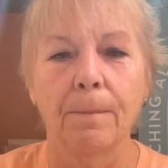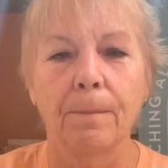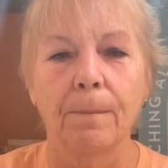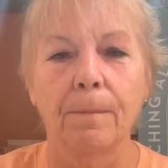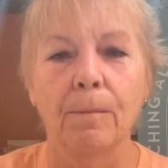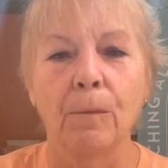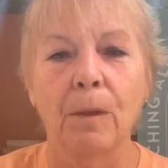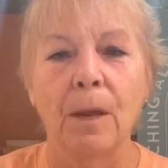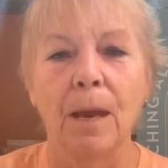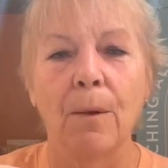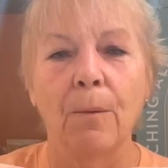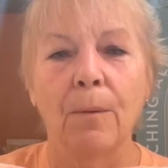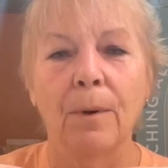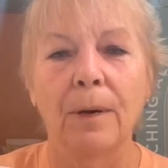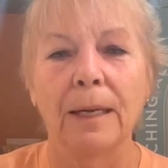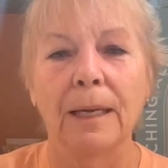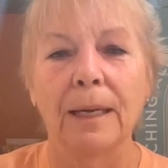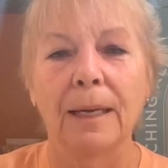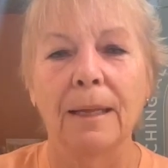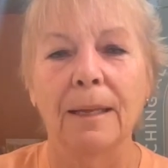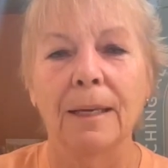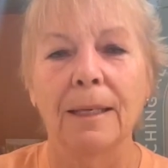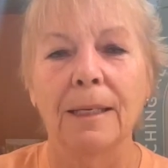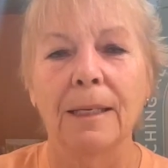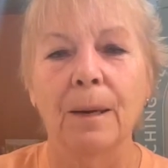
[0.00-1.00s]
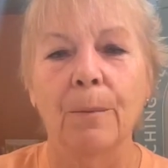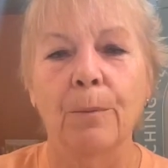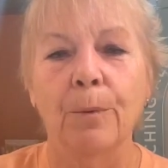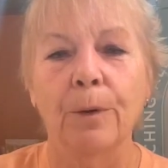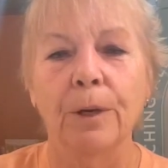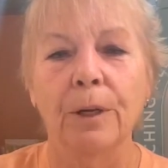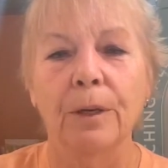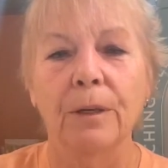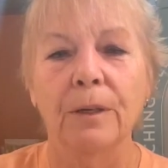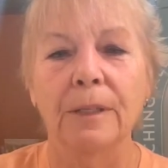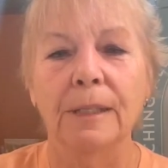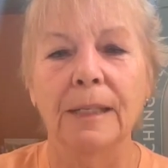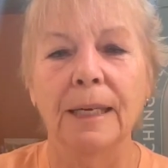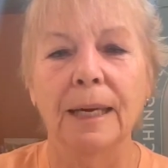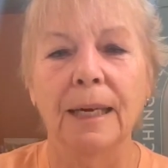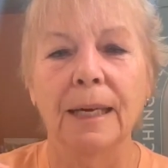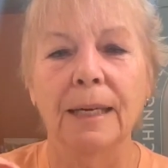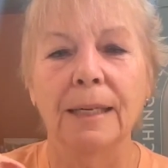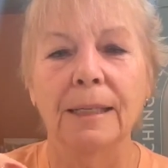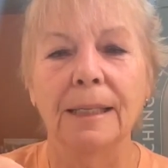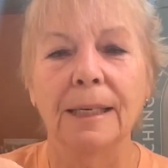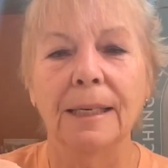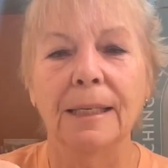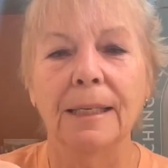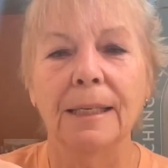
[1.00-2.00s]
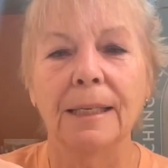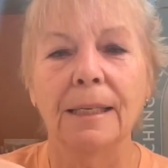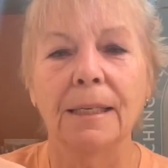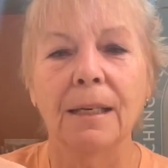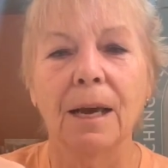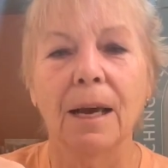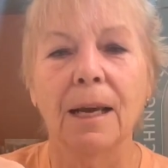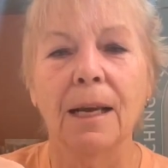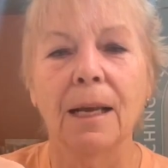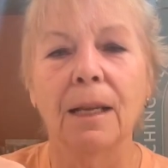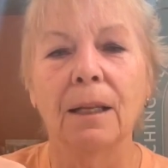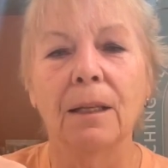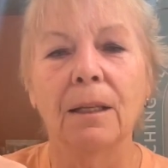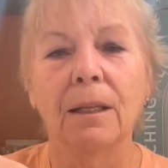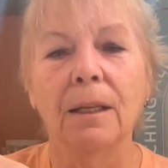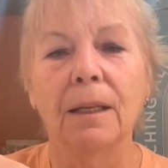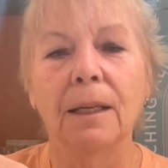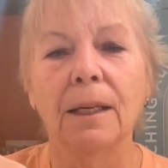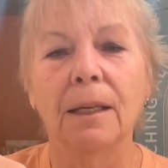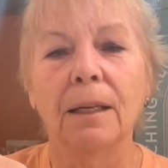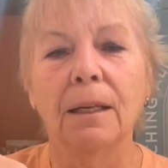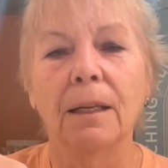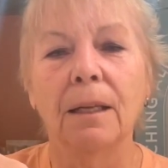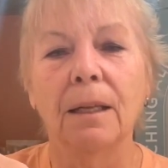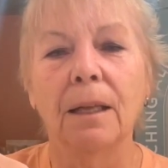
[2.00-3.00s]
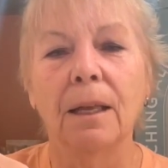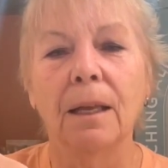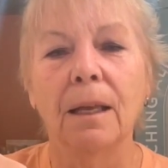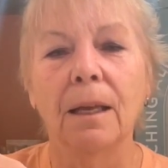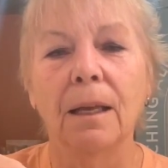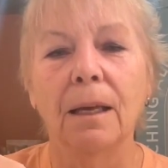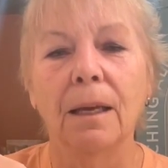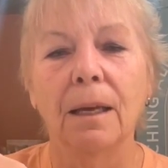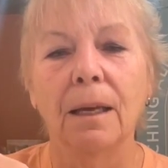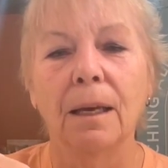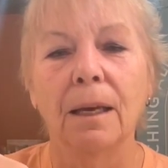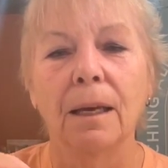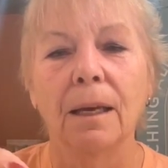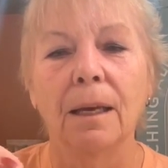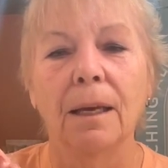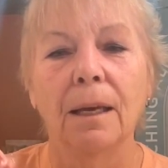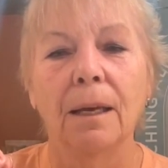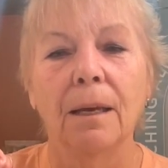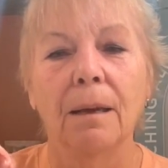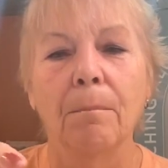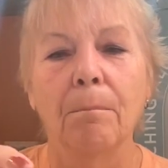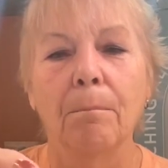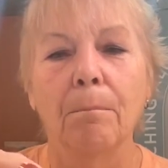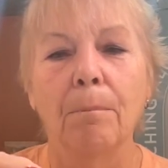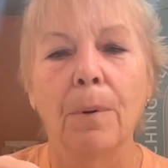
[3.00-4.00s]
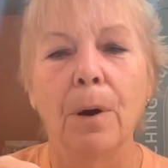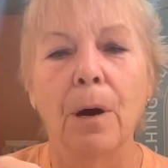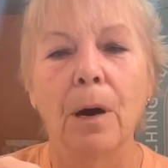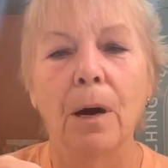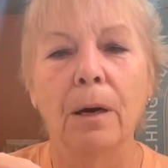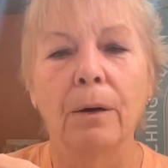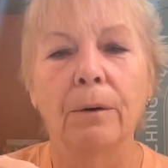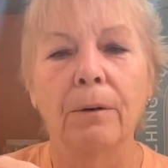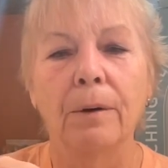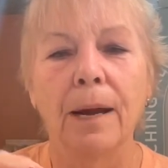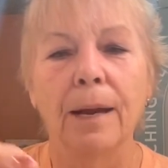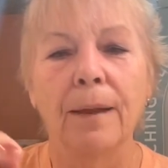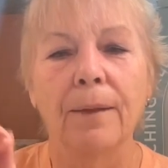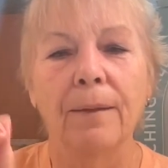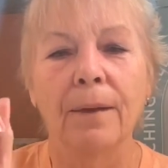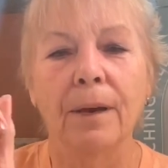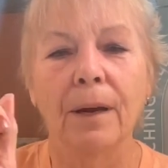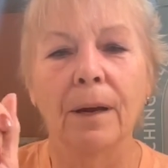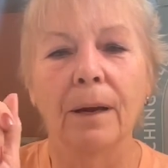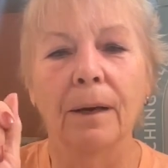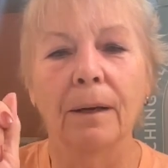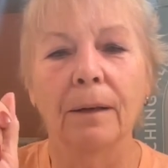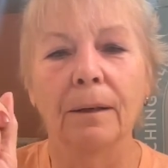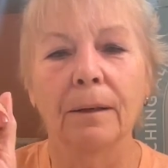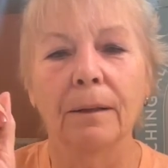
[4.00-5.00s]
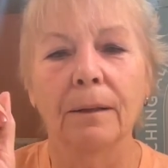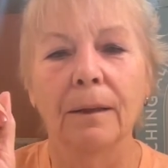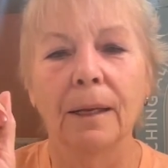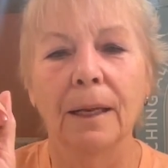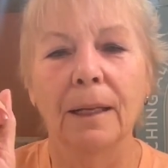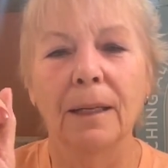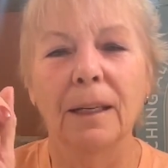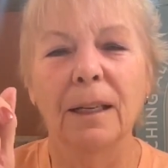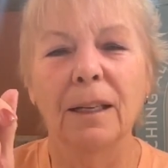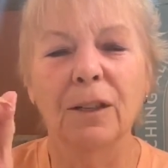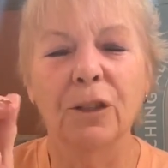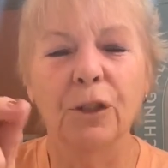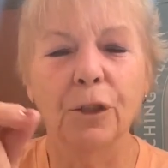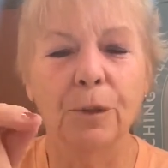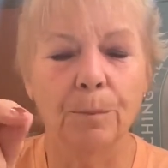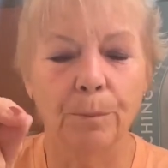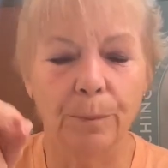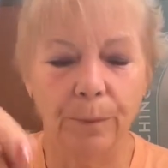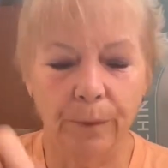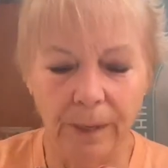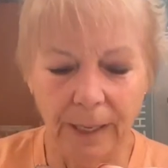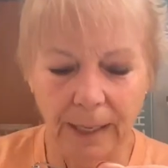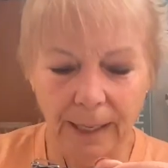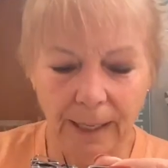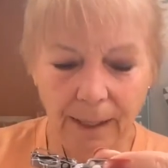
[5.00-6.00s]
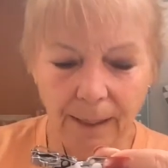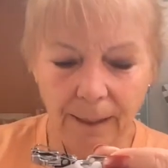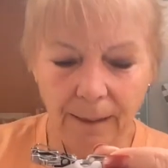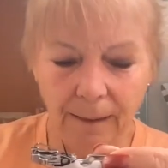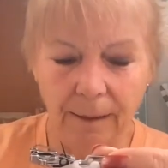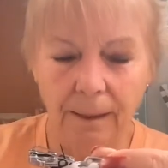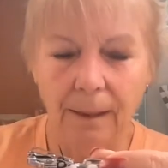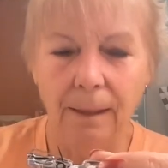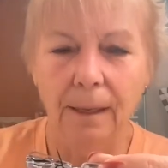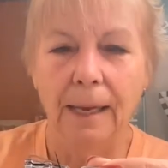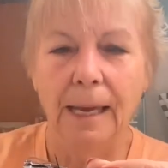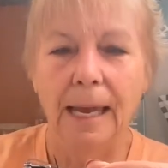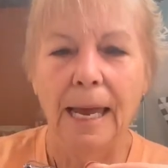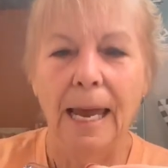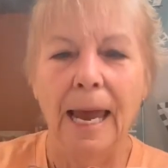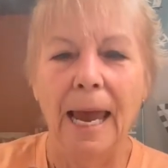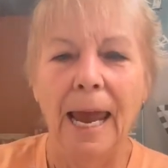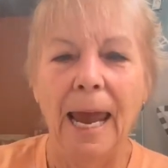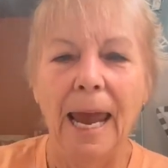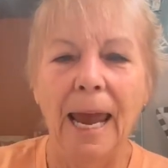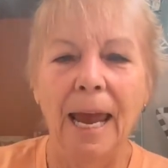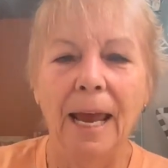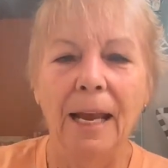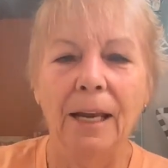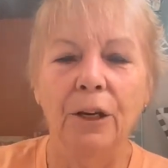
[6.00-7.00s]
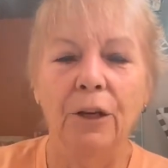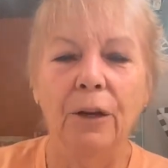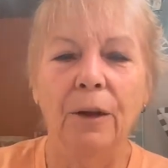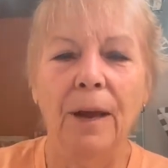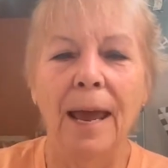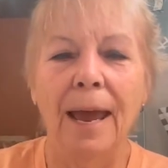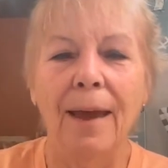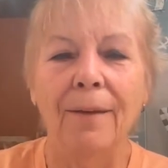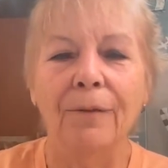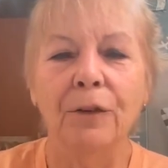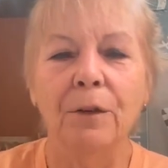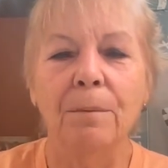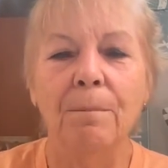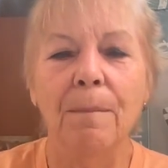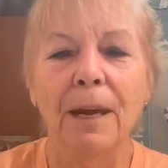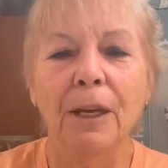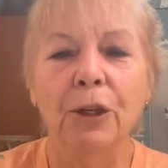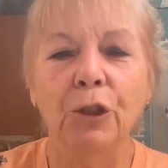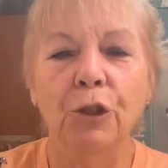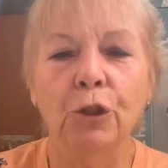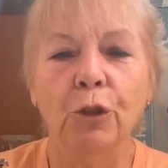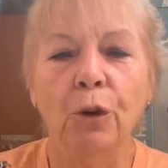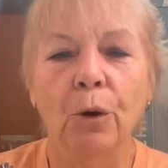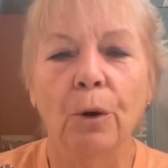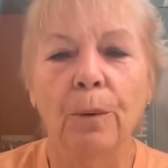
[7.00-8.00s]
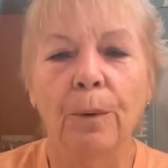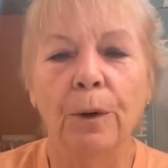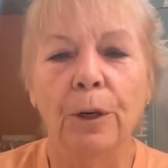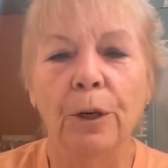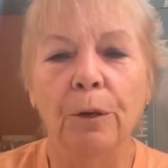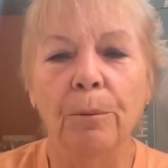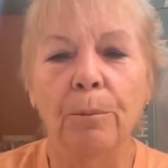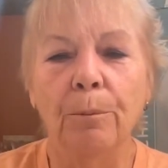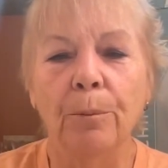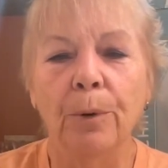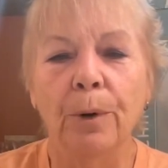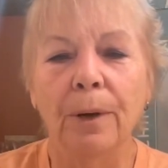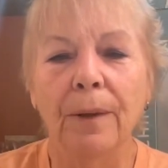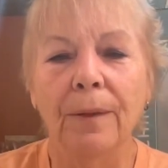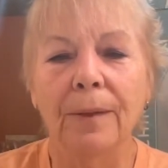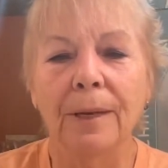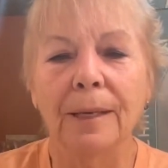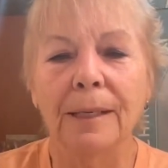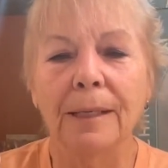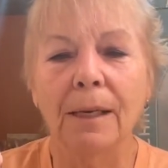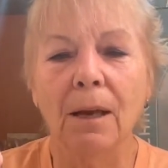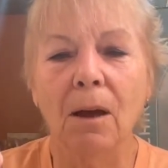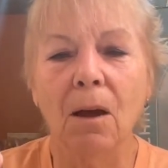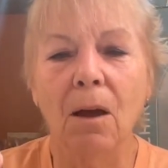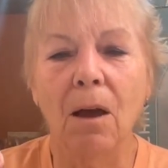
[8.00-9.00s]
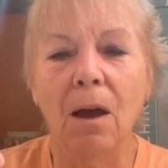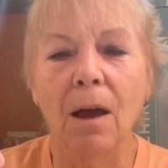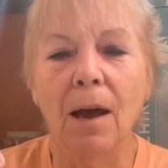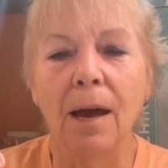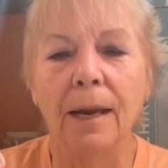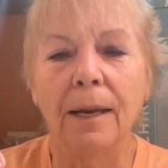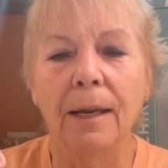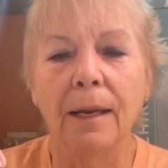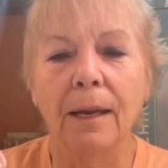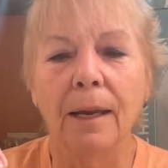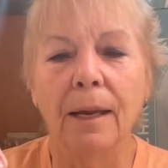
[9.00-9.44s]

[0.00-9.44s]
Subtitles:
I want to get this up where you can see it because this has got a little bar right there, a little spring. And you have to make sure when you put this on